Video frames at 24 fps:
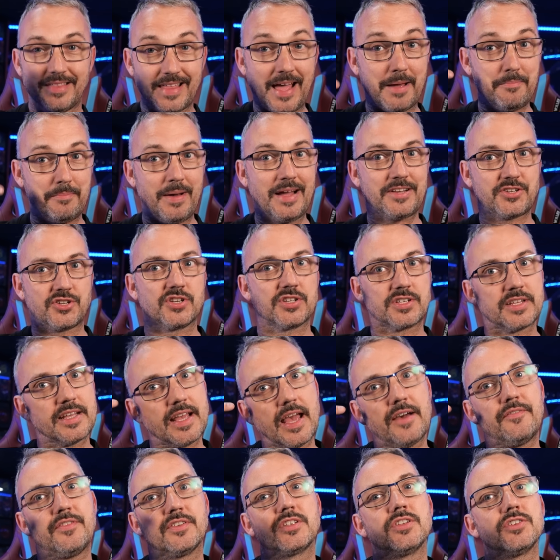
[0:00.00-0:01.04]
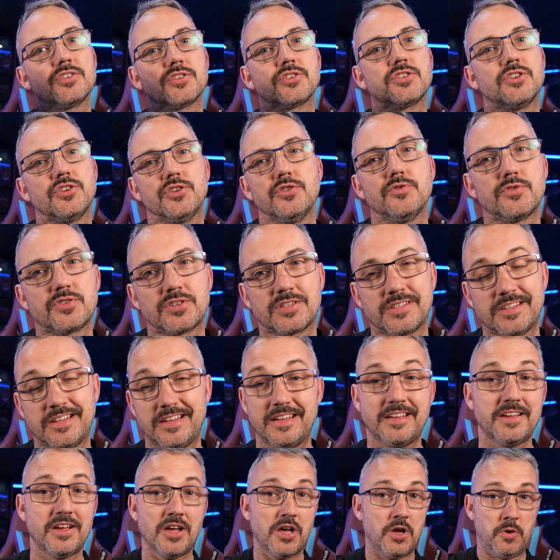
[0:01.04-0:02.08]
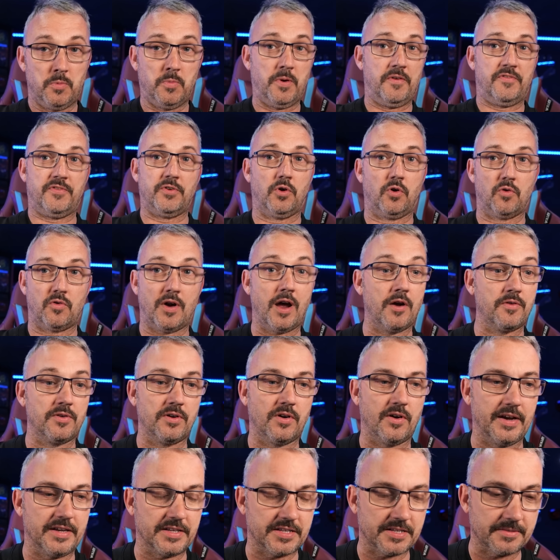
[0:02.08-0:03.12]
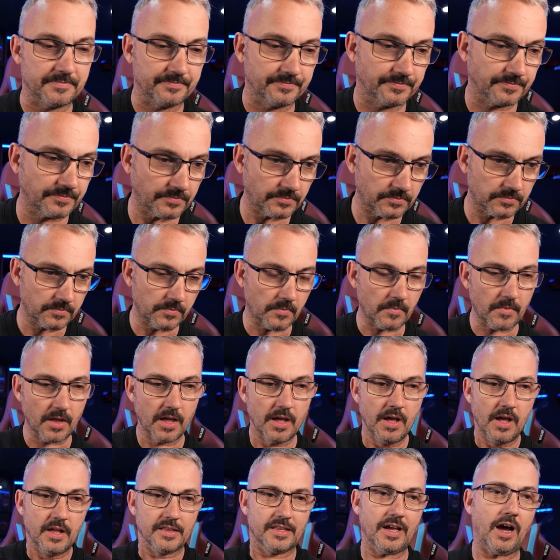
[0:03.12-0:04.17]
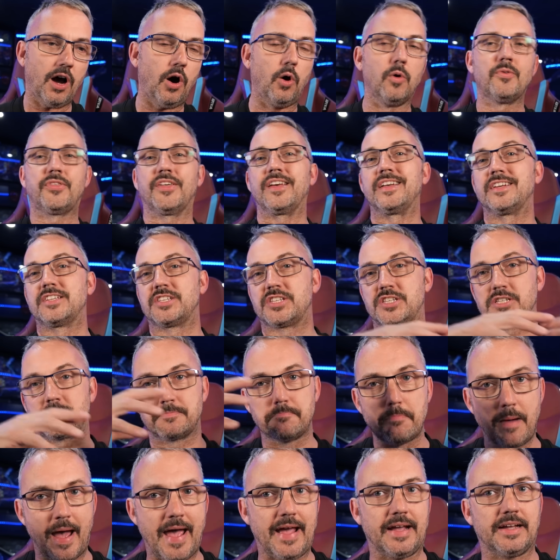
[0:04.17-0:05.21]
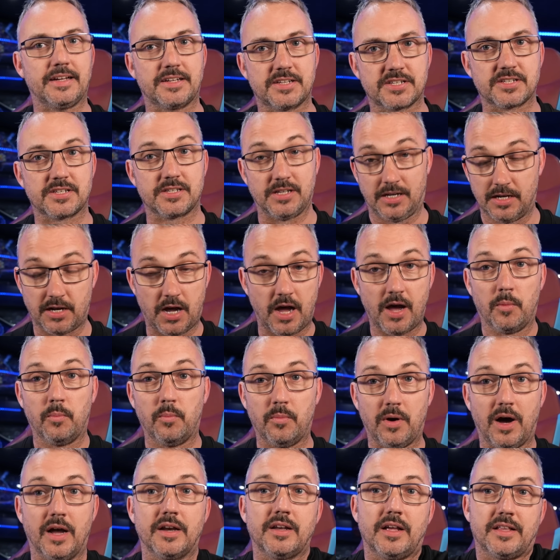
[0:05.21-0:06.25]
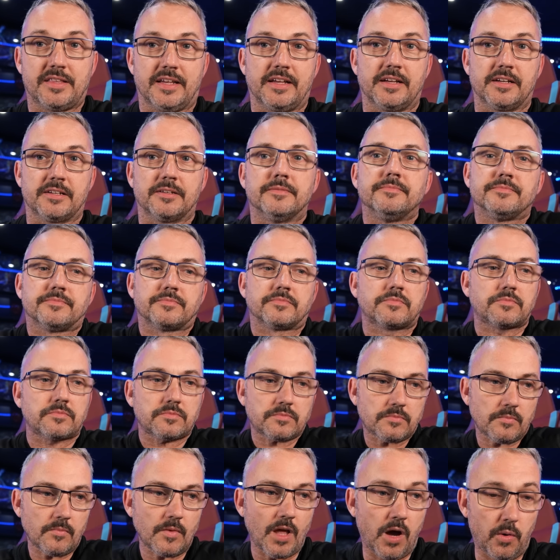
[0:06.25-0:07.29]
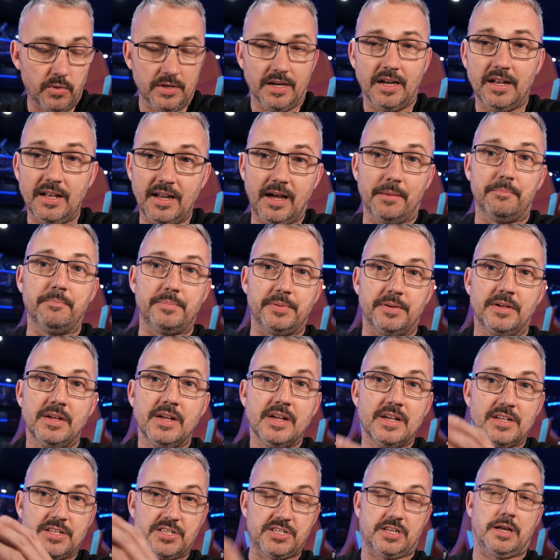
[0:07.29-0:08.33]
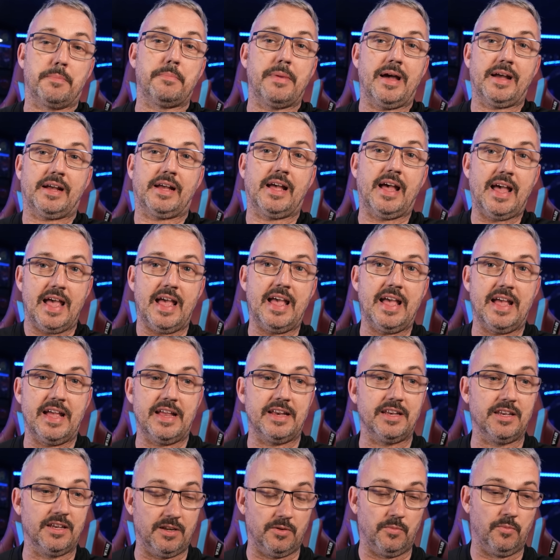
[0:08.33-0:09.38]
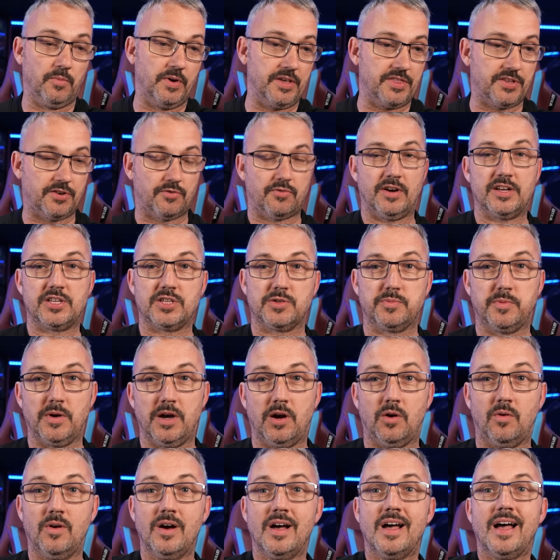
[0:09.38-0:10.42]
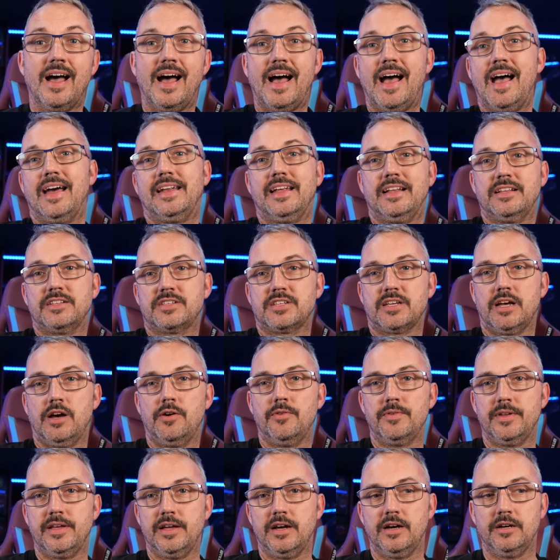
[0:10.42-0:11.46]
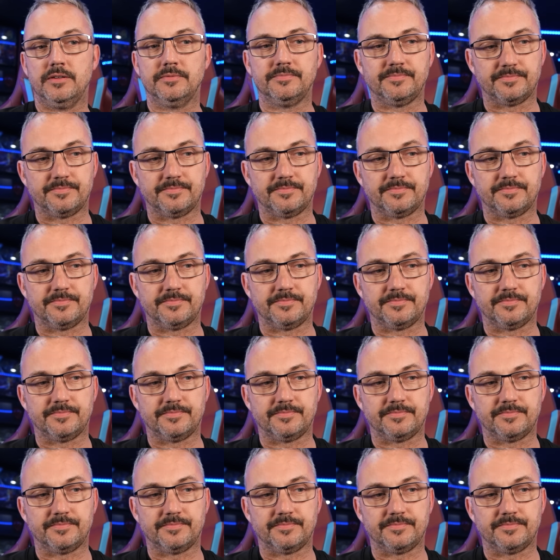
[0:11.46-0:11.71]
That matches the evidence that you see with your own eyes. The whole thing smacks, and I, and I think I want to lump Scamacca in with Cresswell and Antonio.